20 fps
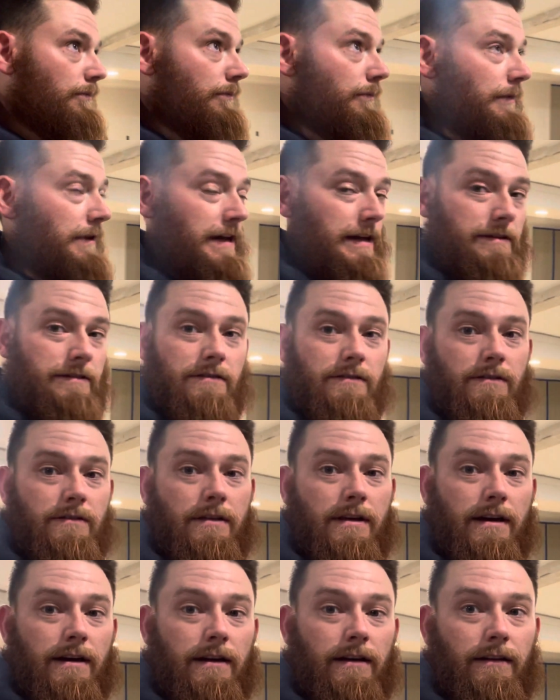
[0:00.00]
that's
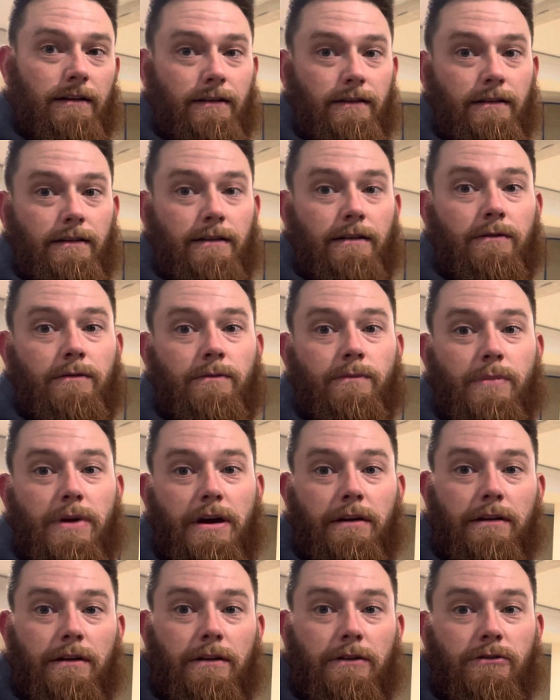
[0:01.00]
that, and then
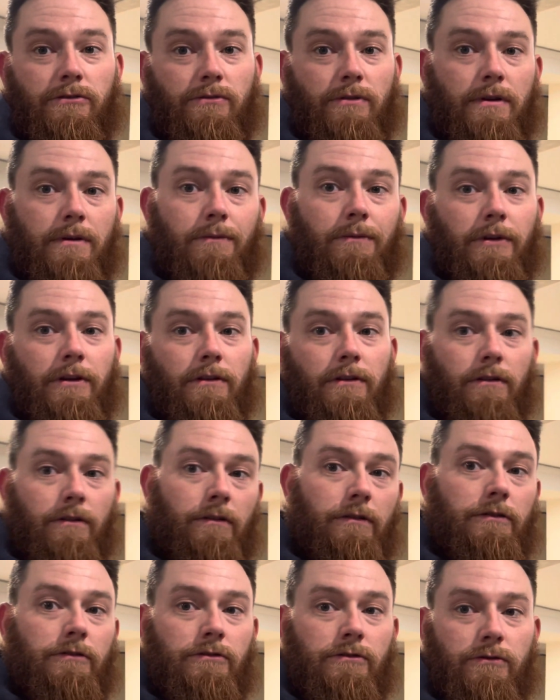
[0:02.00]
back on trim, get all
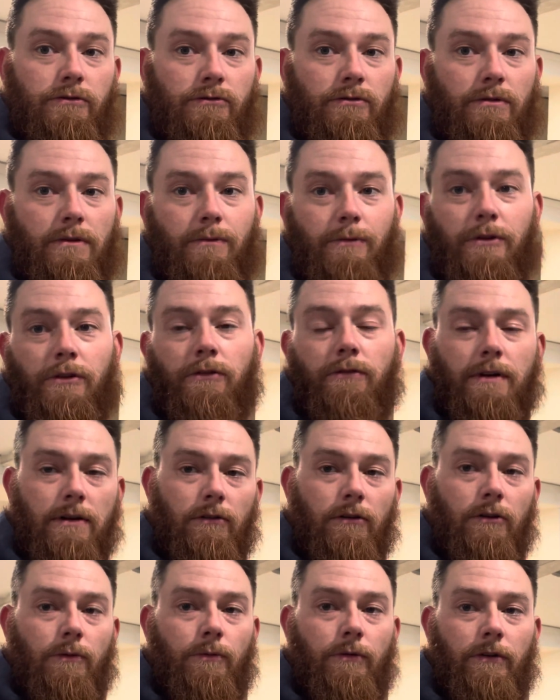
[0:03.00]
the trim and crown
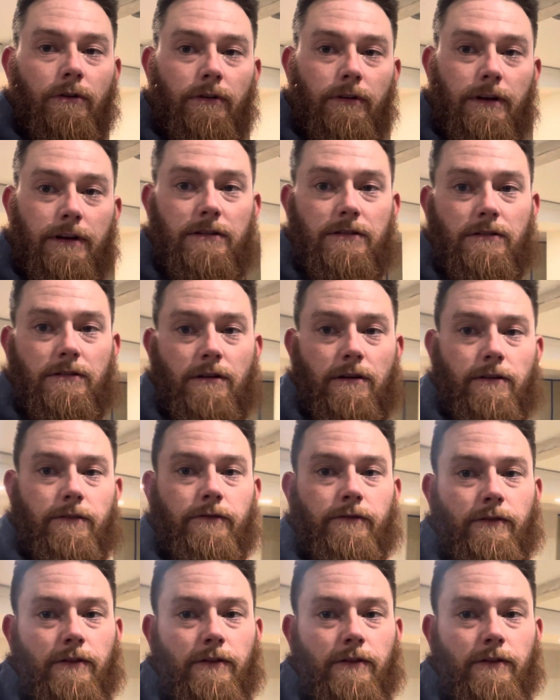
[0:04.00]
up and all that stuff.